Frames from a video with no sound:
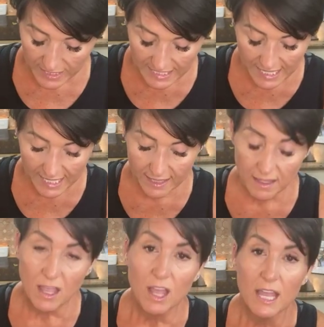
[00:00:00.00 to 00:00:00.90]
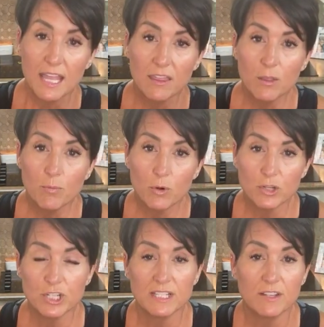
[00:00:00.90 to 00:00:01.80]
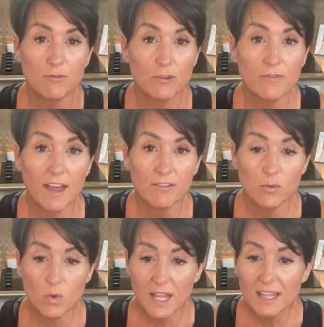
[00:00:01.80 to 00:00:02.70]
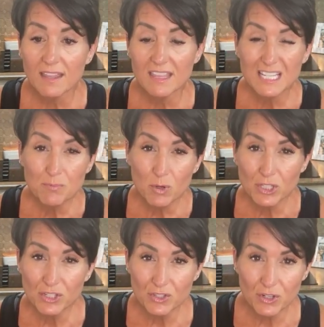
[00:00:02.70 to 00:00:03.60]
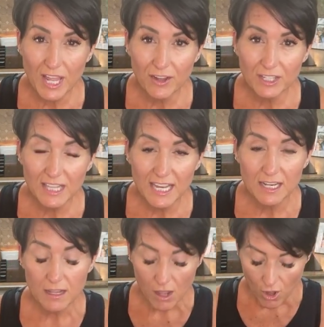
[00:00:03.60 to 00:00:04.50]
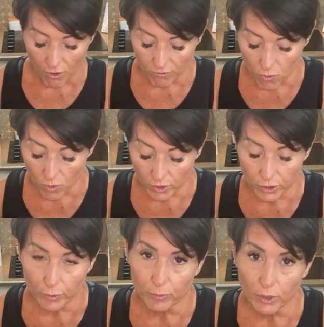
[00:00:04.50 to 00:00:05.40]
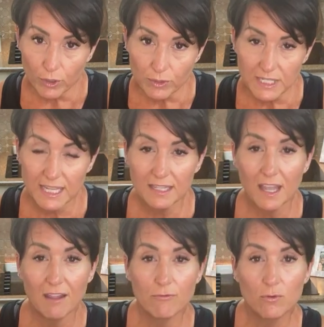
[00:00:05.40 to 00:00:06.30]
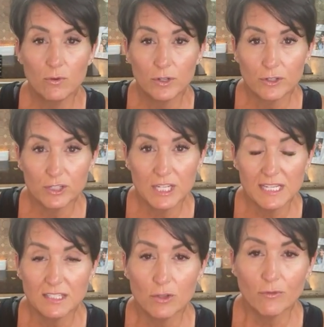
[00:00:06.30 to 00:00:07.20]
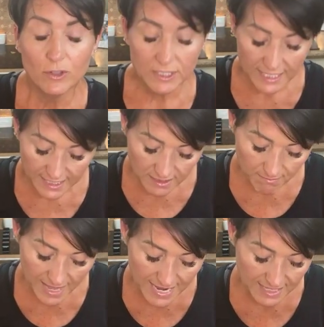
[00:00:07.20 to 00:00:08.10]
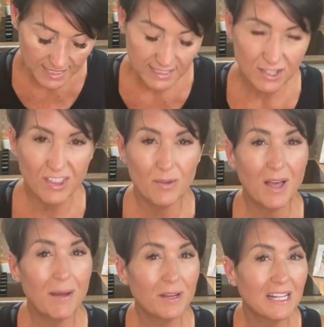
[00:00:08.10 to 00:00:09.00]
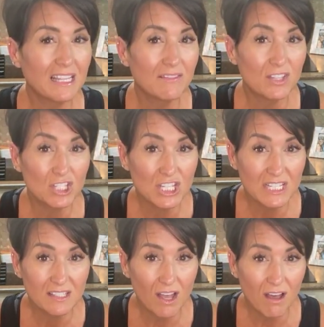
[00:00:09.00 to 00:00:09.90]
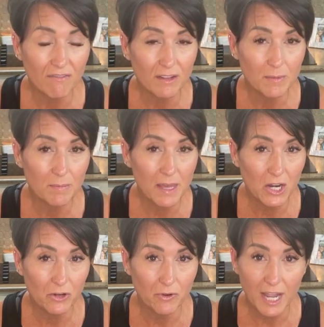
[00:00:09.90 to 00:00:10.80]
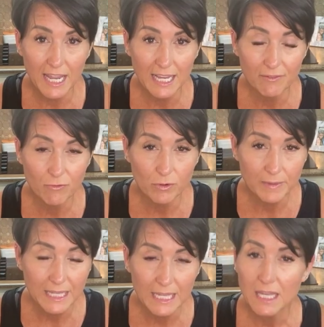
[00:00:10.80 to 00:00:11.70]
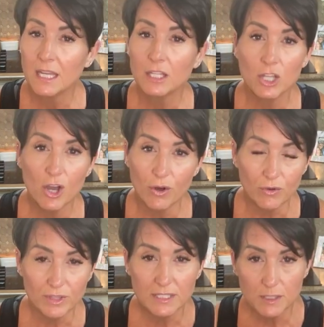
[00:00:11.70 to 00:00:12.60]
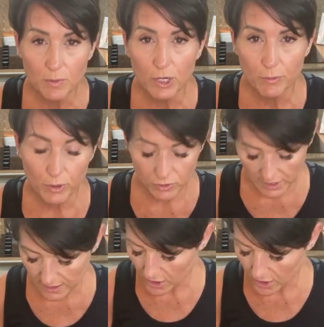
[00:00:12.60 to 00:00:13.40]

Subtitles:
again, in the portions, if you're 5-in-1, these portions are calculated for your protein and for your cheese. So if you decide to make this and you think, well, I'm gonna leave the cheese off, it'd be better, right, for me? No, this is part of your protein.